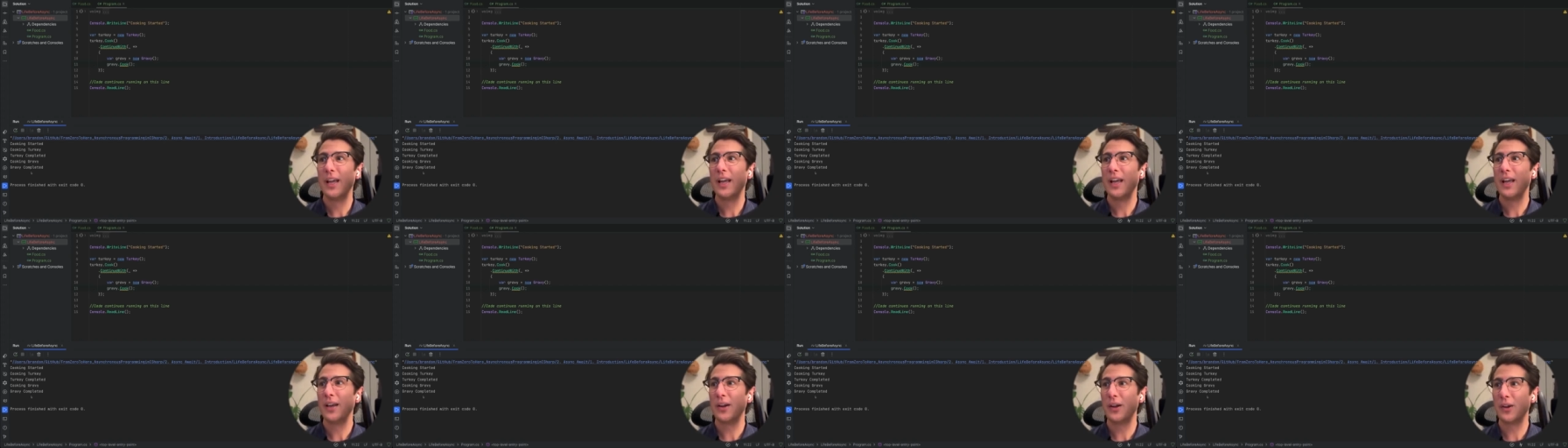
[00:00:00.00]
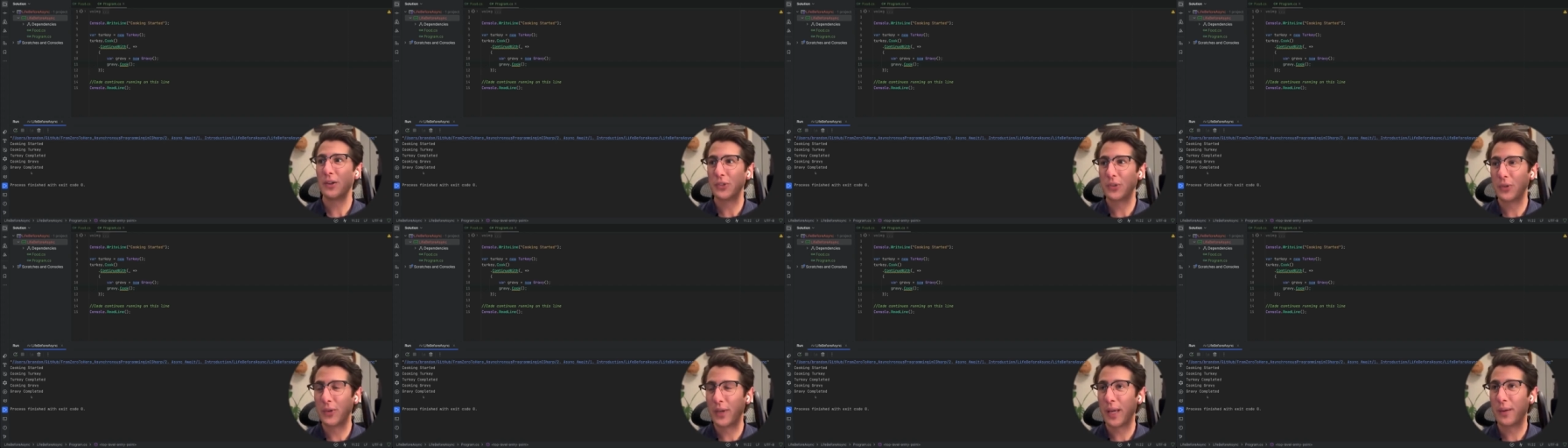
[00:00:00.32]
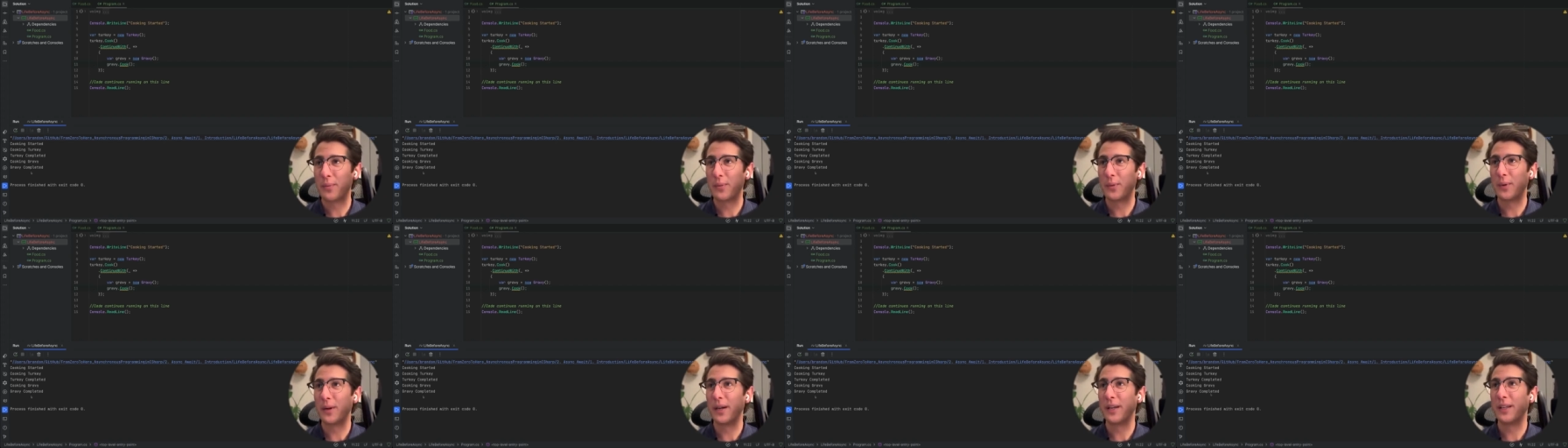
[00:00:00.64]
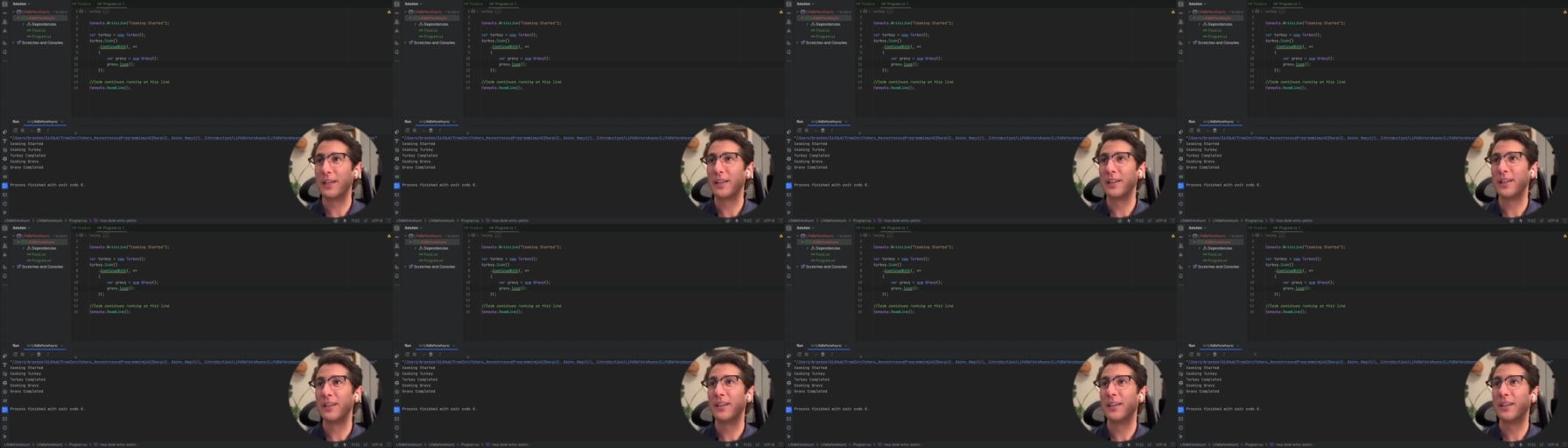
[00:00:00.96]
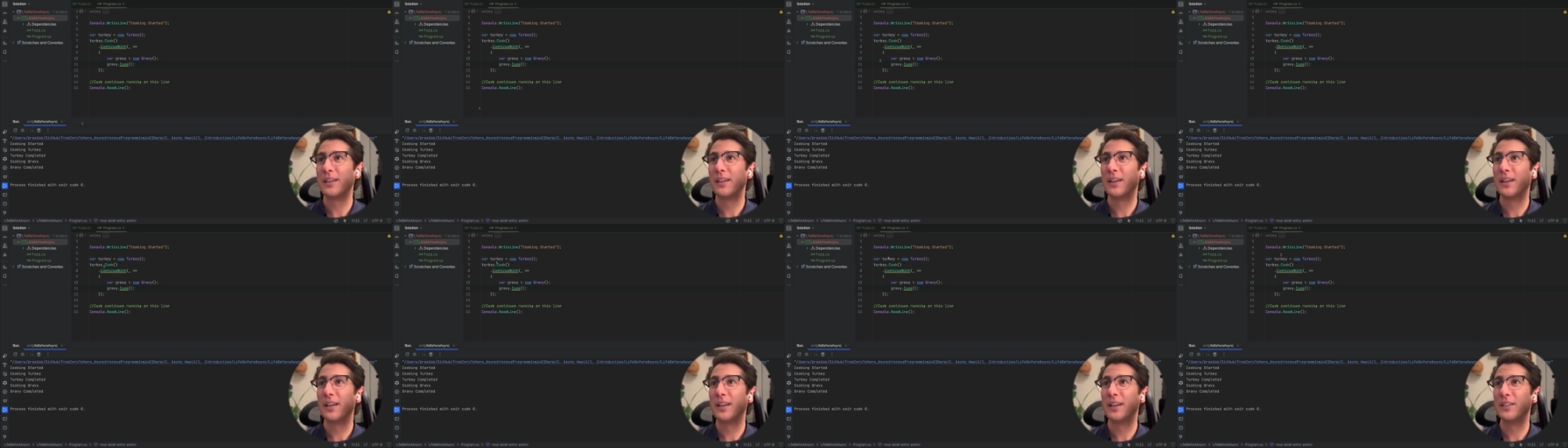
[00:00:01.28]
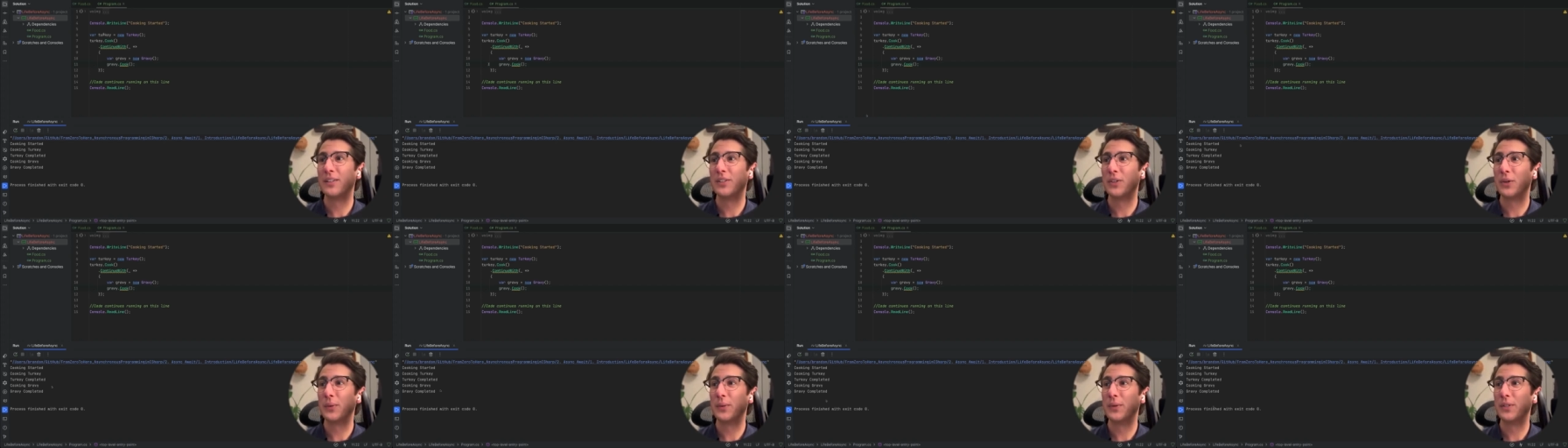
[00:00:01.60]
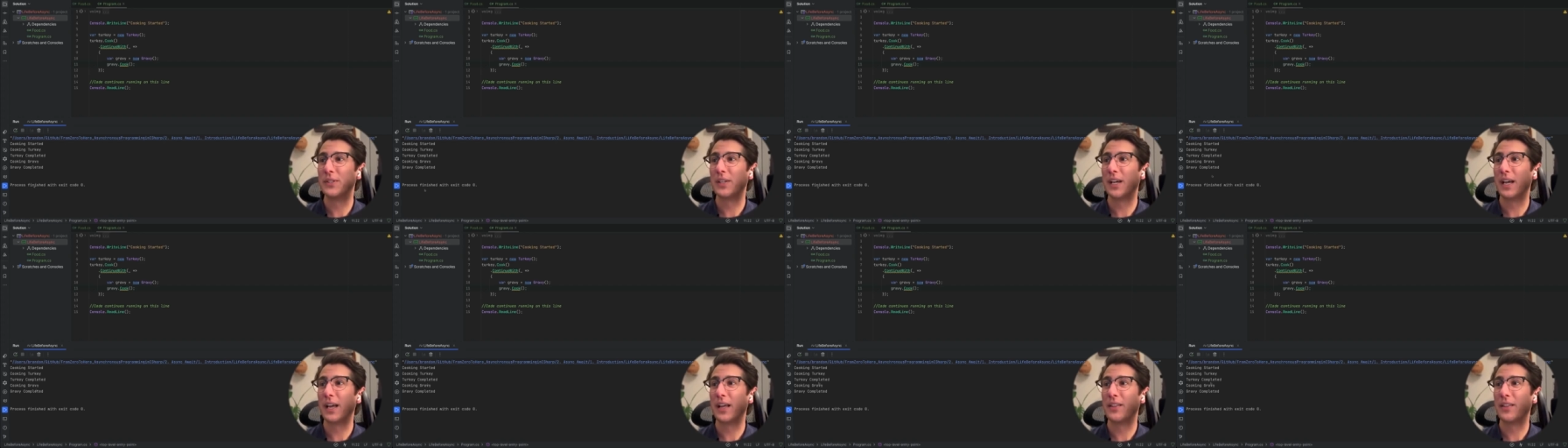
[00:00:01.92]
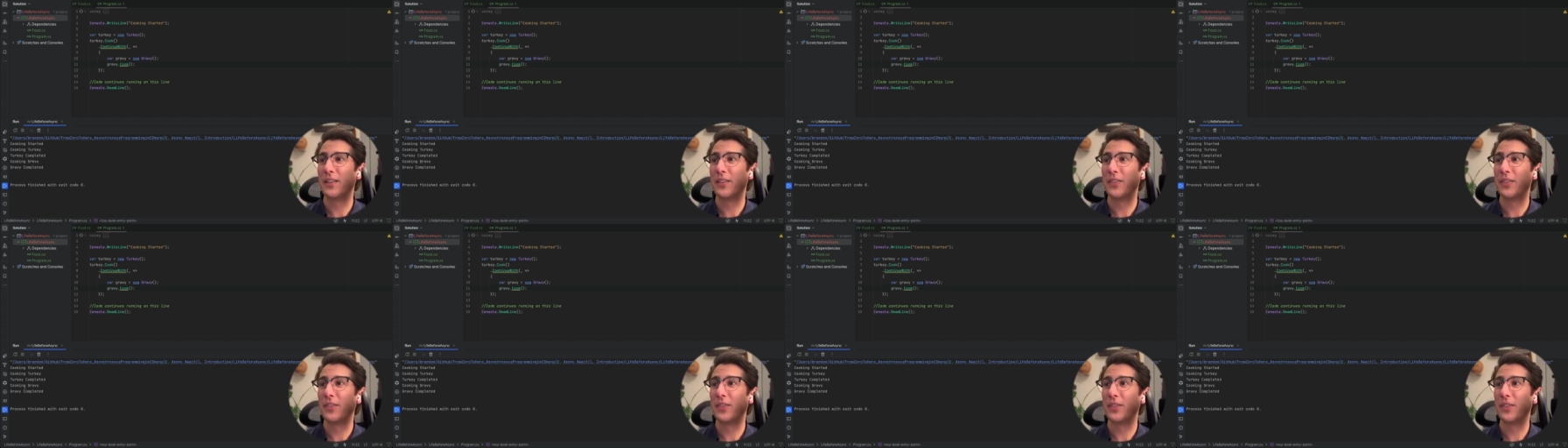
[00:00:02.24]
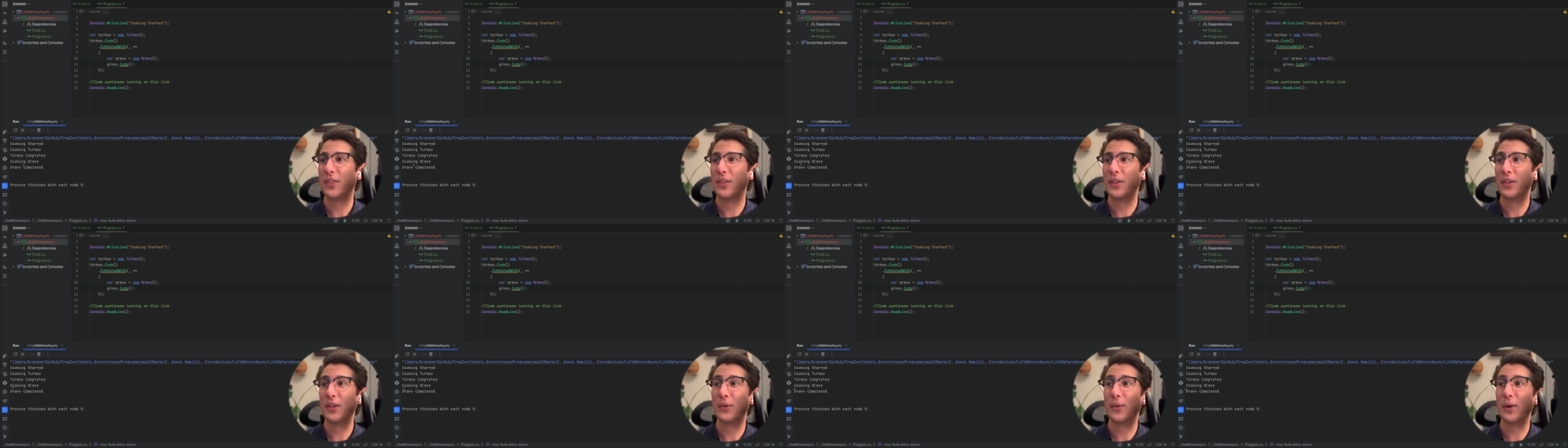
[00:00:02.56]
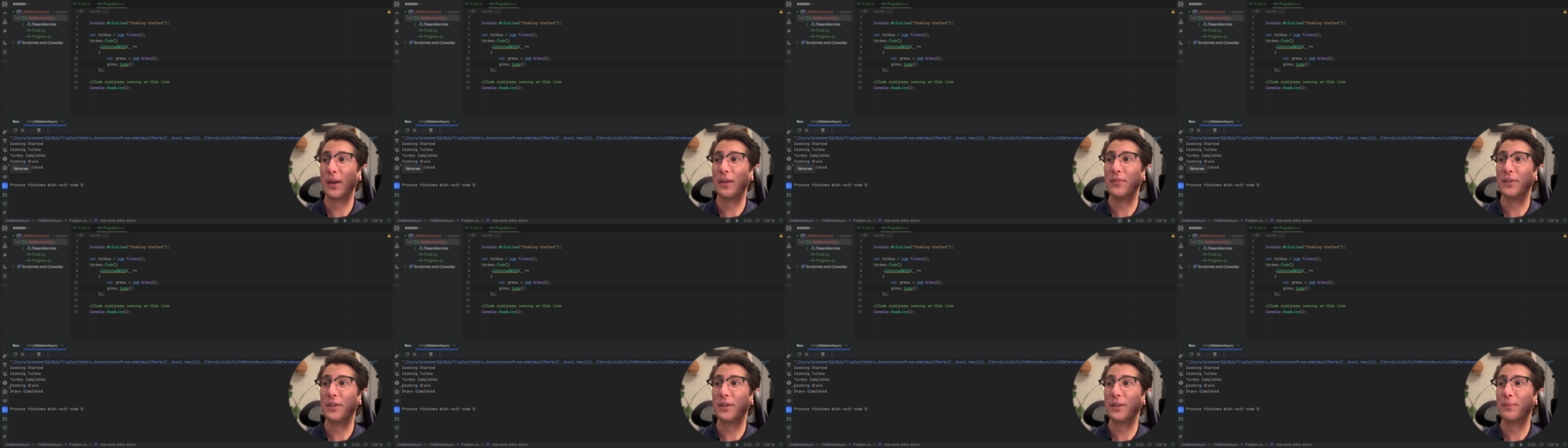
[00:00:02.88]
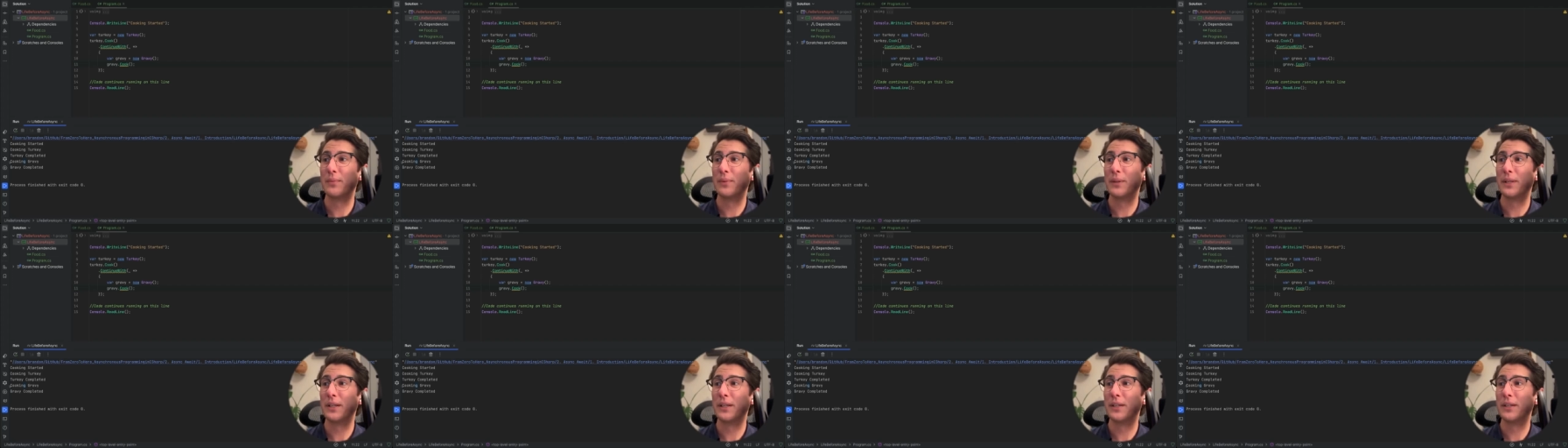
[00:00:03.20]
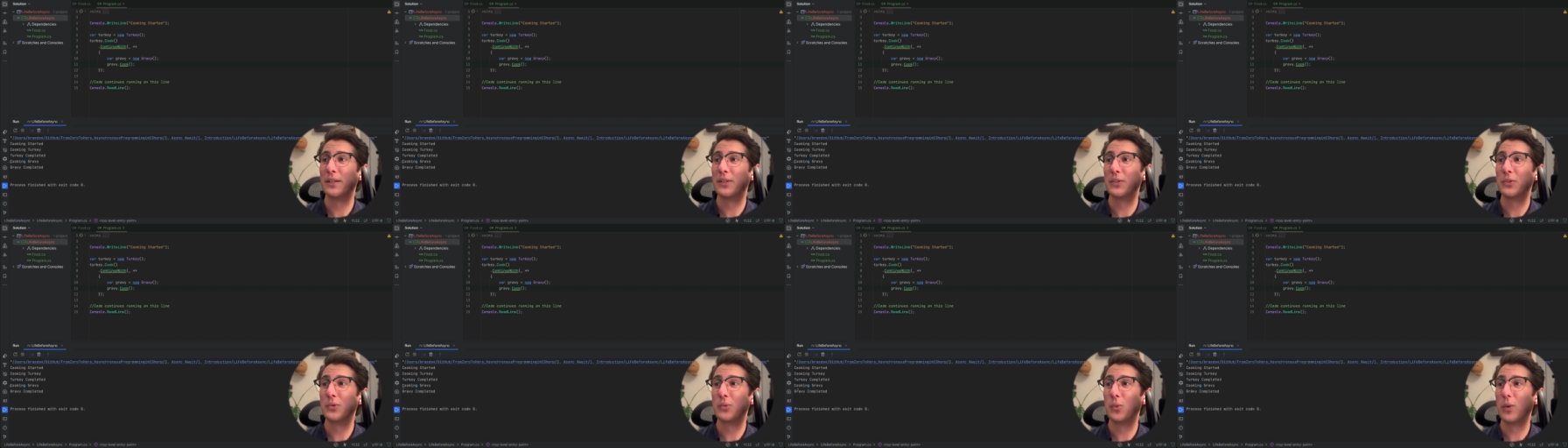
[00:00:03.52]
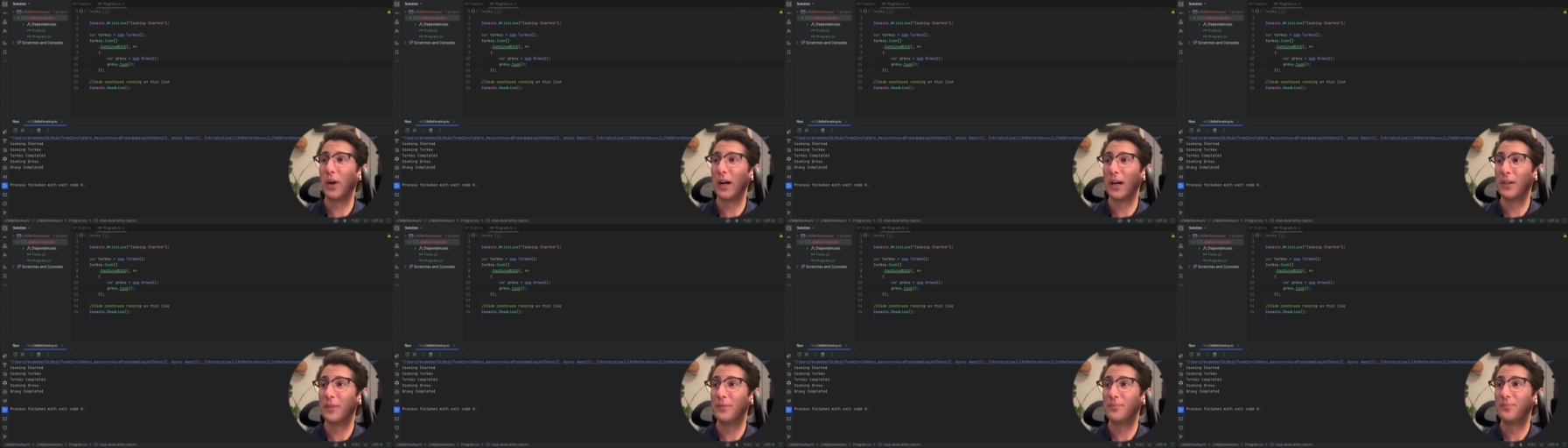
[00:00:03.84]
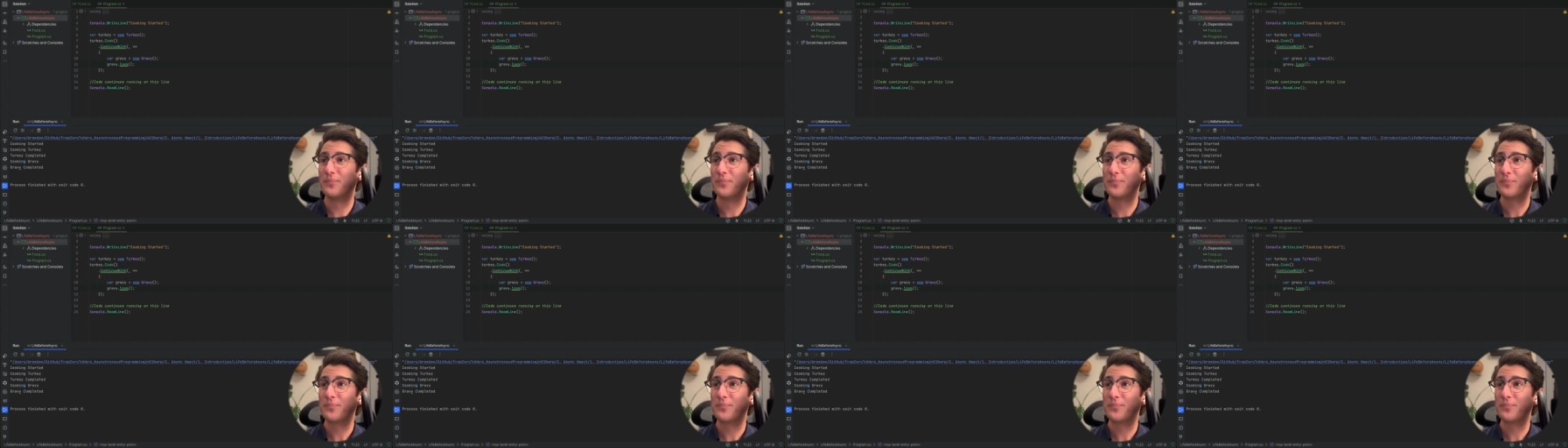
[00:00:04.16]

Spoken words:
it also kept running until we saw that the gravy completed as well.